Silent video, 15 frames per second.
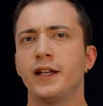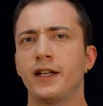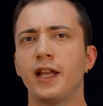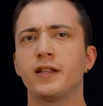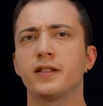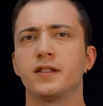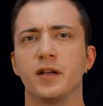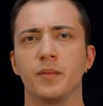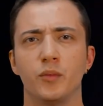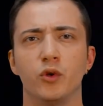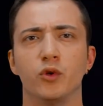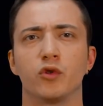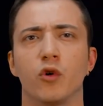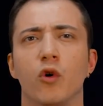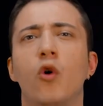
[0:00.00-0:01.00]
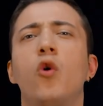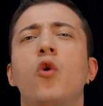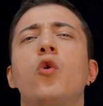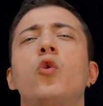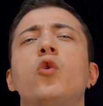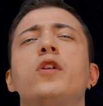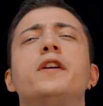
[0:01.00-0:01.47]
Tesla put
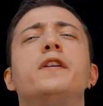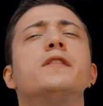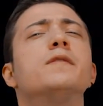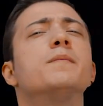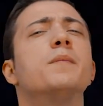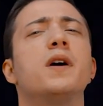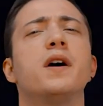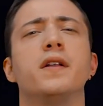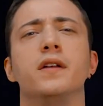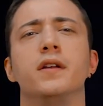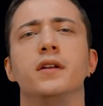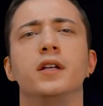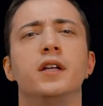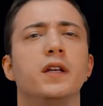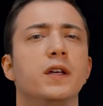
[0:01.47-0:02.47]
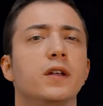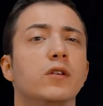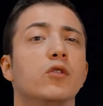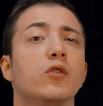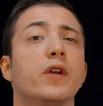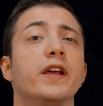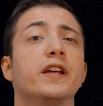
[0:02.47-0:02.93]
all his money
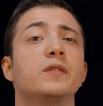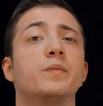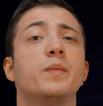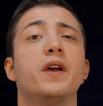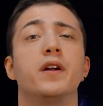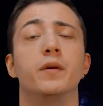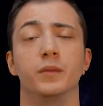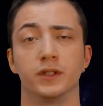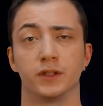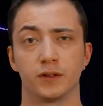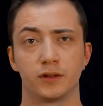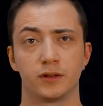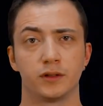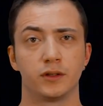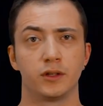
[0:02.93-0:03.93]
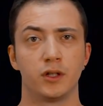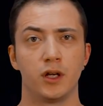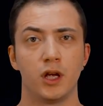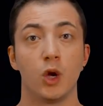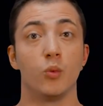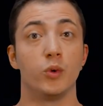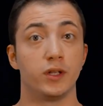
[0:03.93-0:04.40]
into experiments.
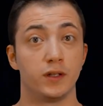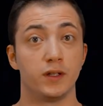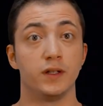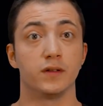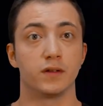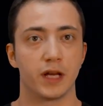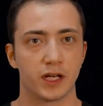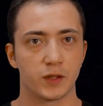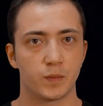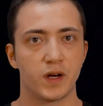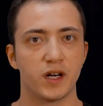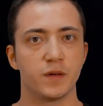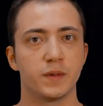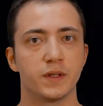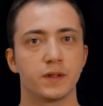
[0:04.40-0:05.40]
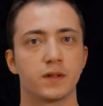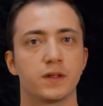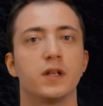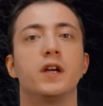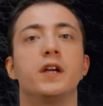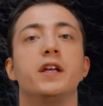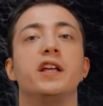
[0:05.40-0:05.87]
With these
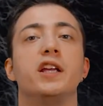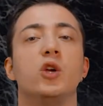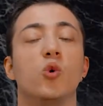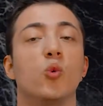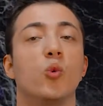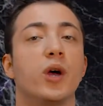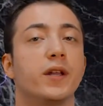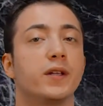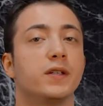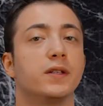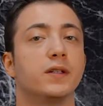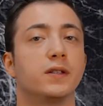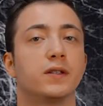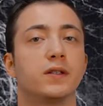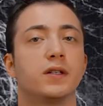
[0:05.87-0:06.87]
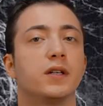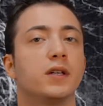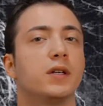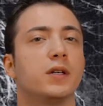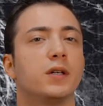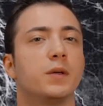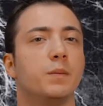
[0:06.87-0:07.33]
experiments, he invented
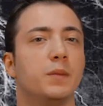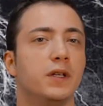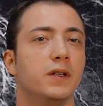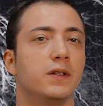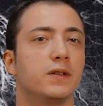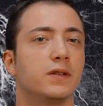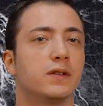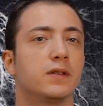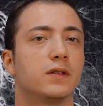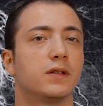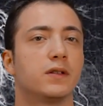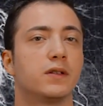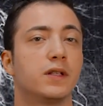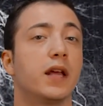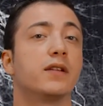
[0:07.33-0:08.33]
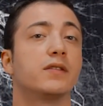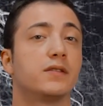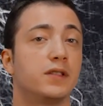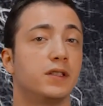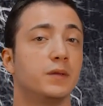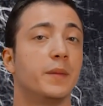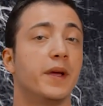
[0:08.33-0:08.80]
means that
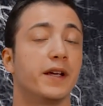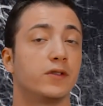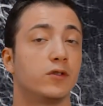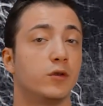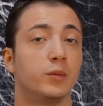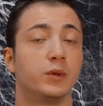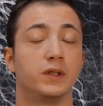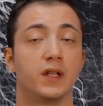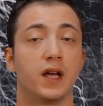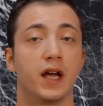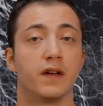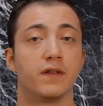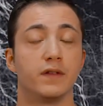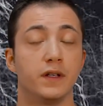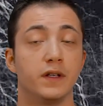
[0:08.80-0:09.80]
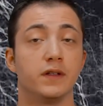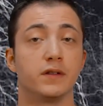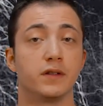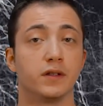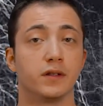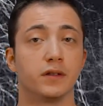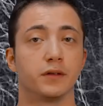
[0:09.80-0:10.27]
still makes human life
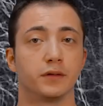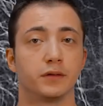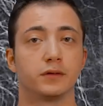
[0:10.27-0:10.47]
easier.